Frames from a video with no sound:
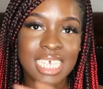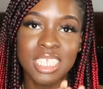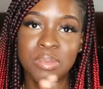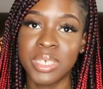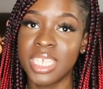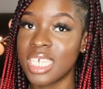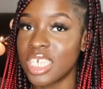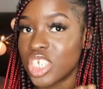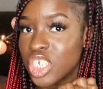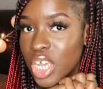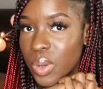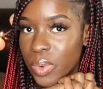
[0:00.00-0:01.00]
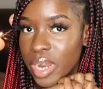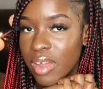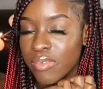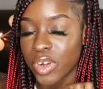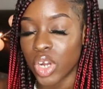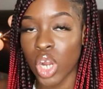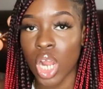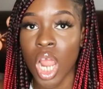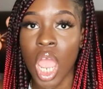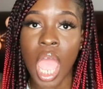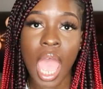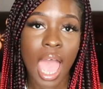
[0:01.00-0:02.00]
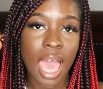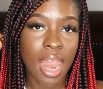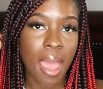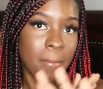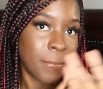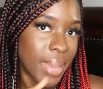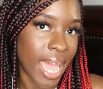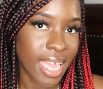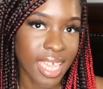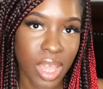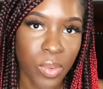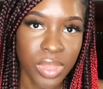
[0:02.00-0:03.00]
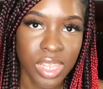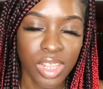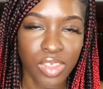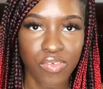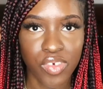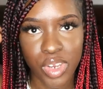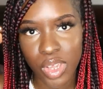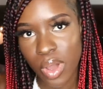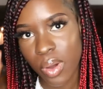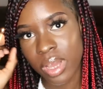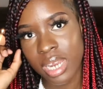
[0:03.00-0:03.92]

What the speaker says: it's me Nekeisha and whatever, and I'm back again with another video.